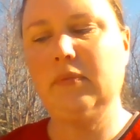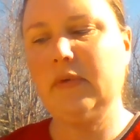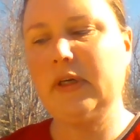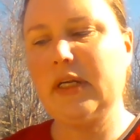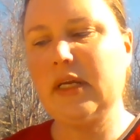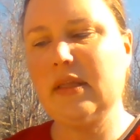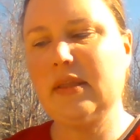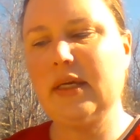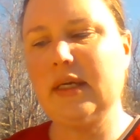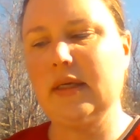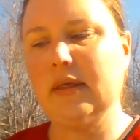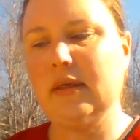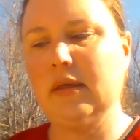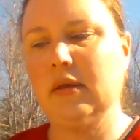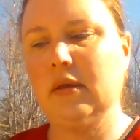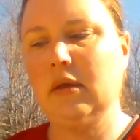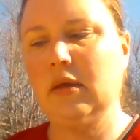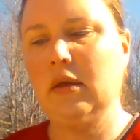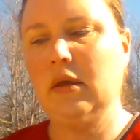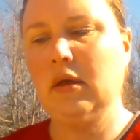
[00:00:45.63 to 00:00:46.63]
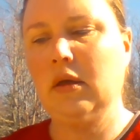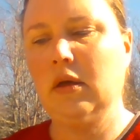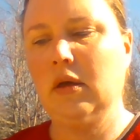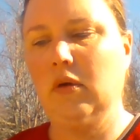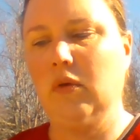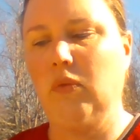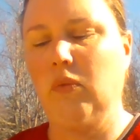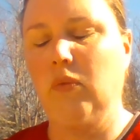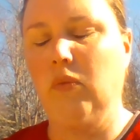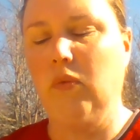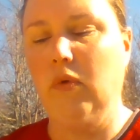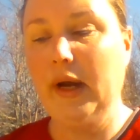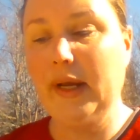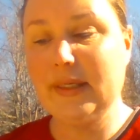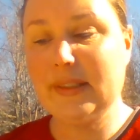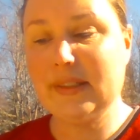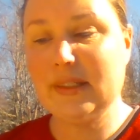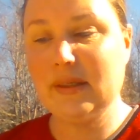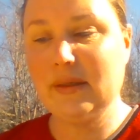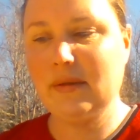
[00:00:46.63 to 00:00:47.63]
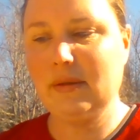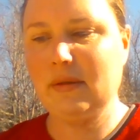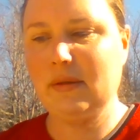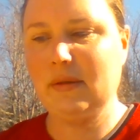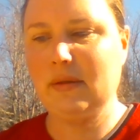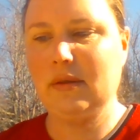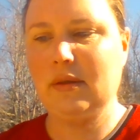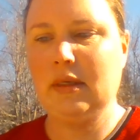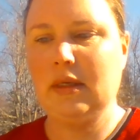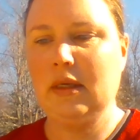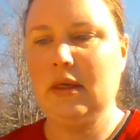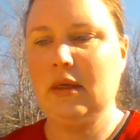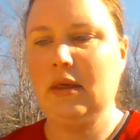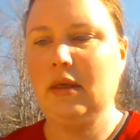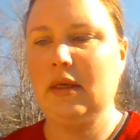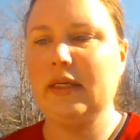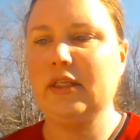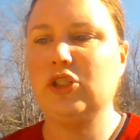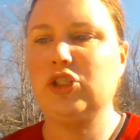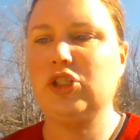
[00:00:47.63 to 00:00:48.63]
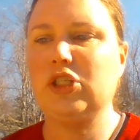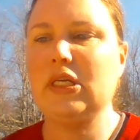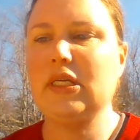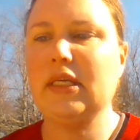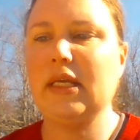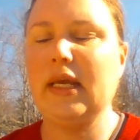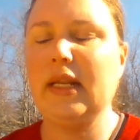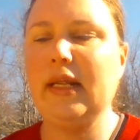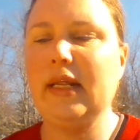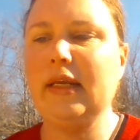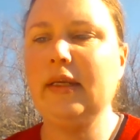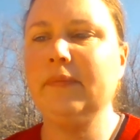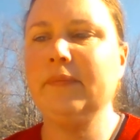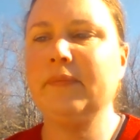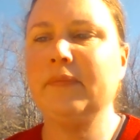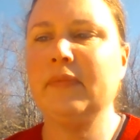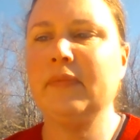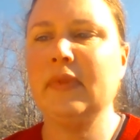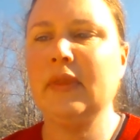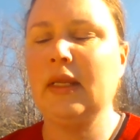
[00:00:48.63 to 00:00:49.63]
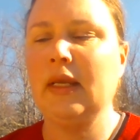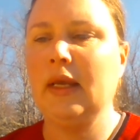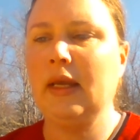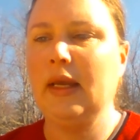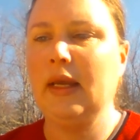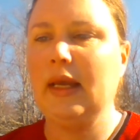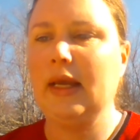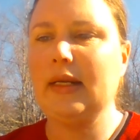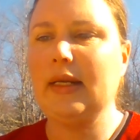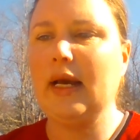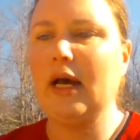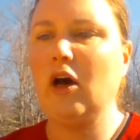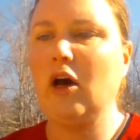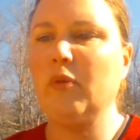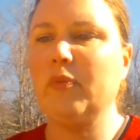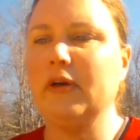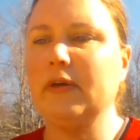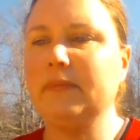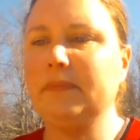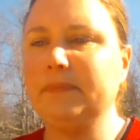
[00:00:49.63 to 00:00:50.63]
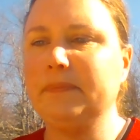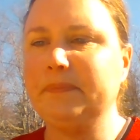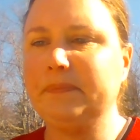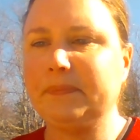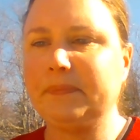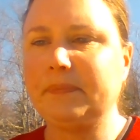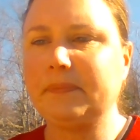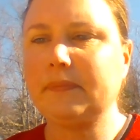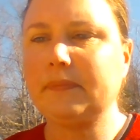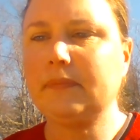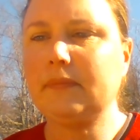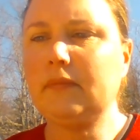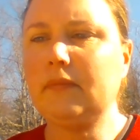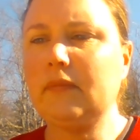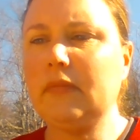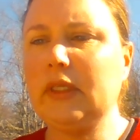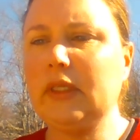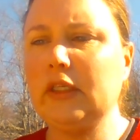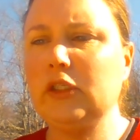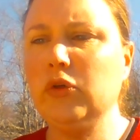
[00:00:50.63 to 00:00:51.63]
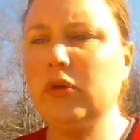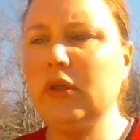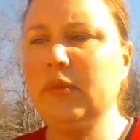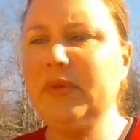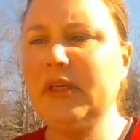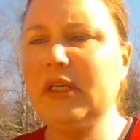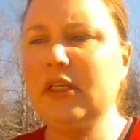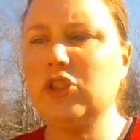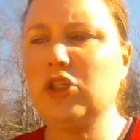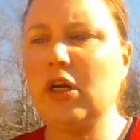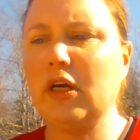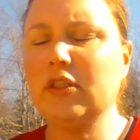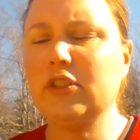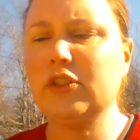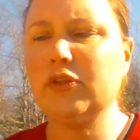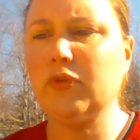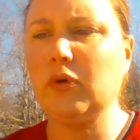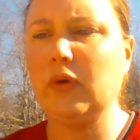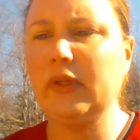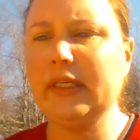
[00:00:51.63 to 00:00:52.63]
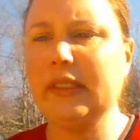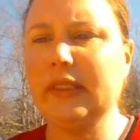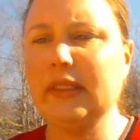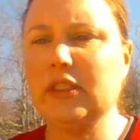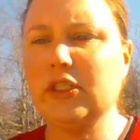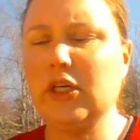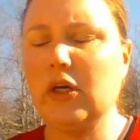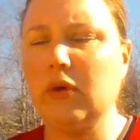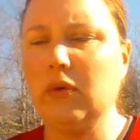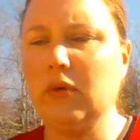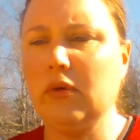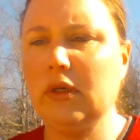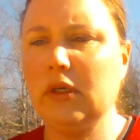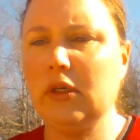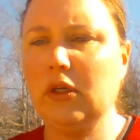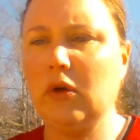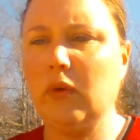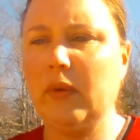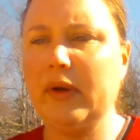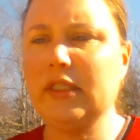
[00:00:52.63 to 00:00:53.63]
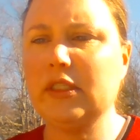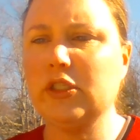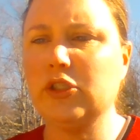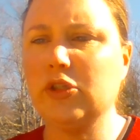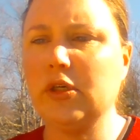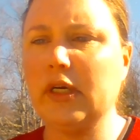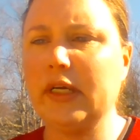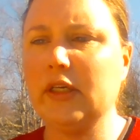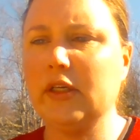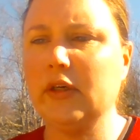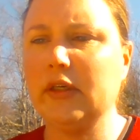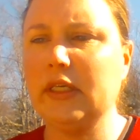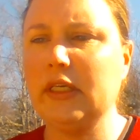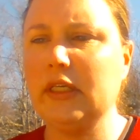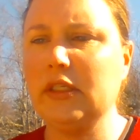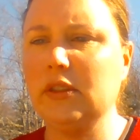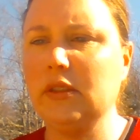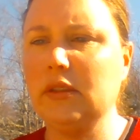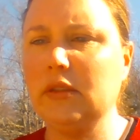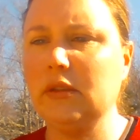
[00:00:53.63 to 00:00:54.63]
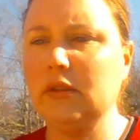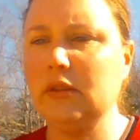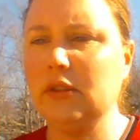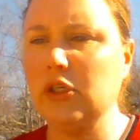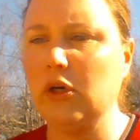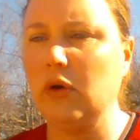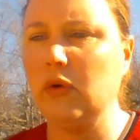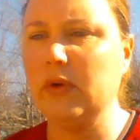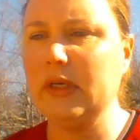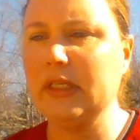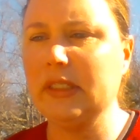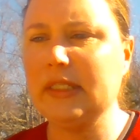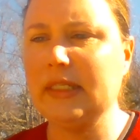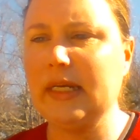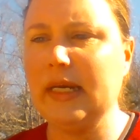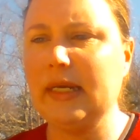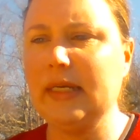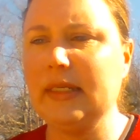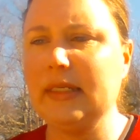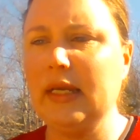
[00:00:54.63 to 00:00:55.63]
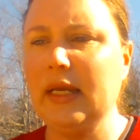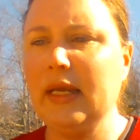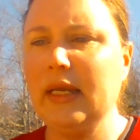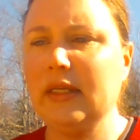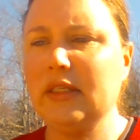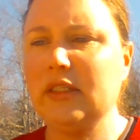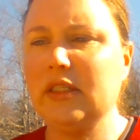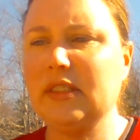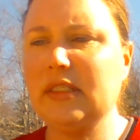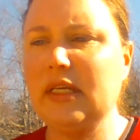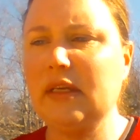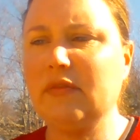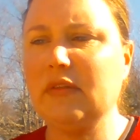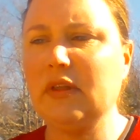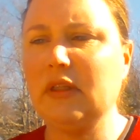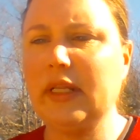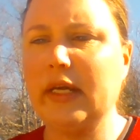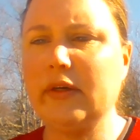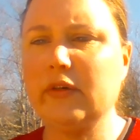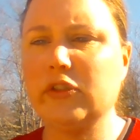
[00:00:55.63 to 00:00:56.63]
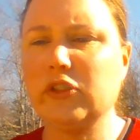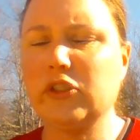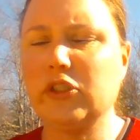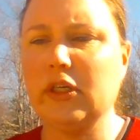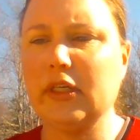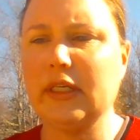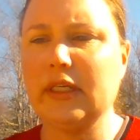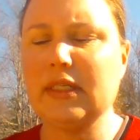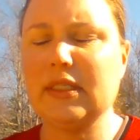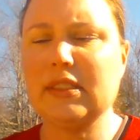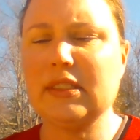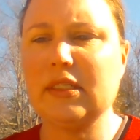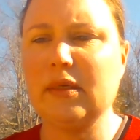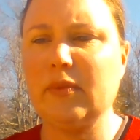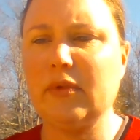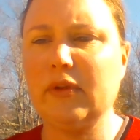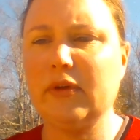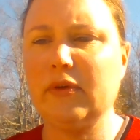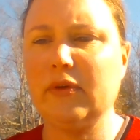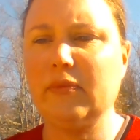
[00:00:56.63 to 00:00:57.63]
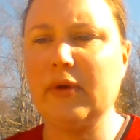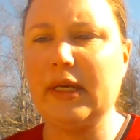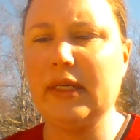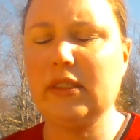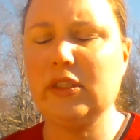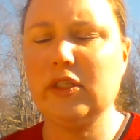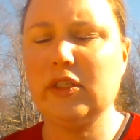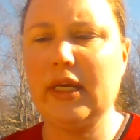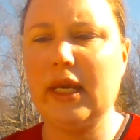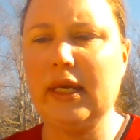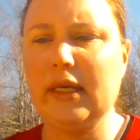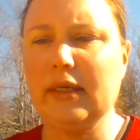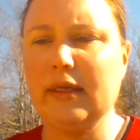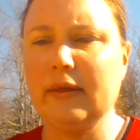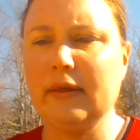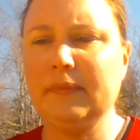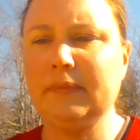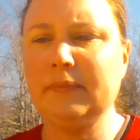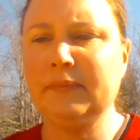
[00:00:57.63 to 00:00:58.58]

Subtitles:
What do you think?" "What? Is she kidding?" "And Albert, you can be in charge of rolling the dough. Going to try cookie dough today to see if the letters cook at a similar rate to cake."